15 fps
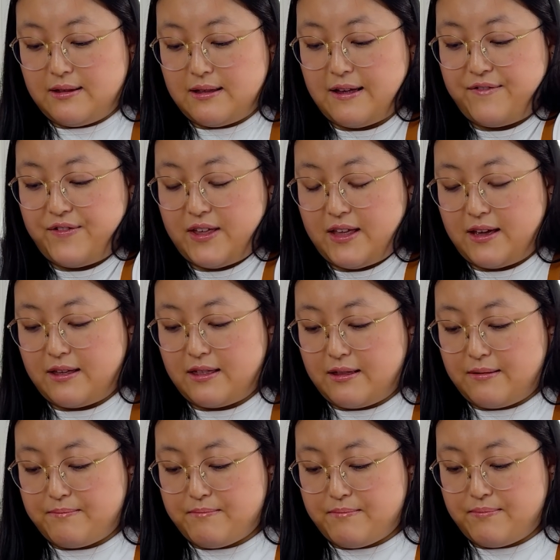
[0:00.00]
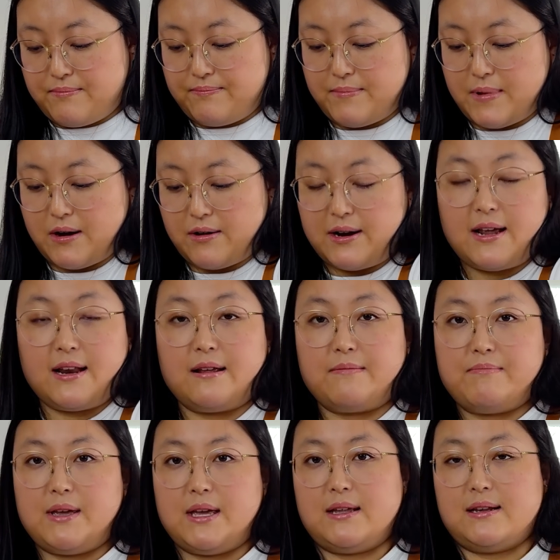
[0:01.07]
I feel like marinating
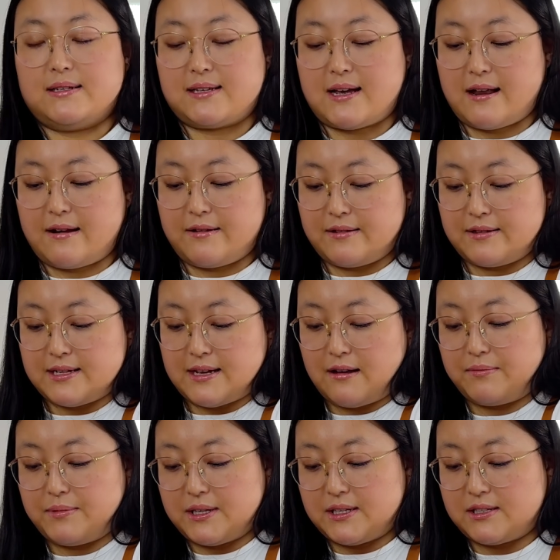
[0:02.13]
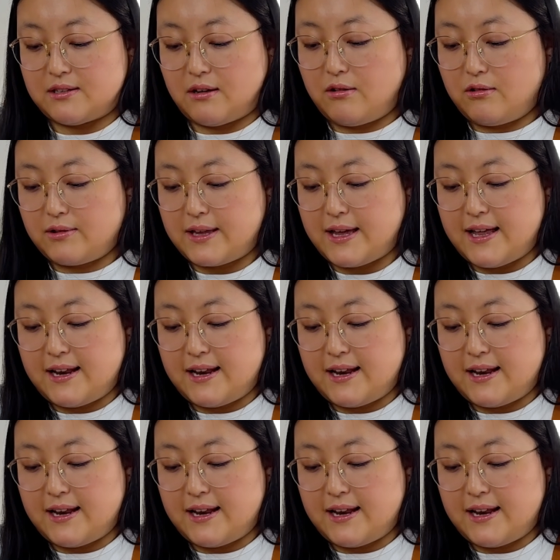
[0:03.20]
meat is kind of to help the salt get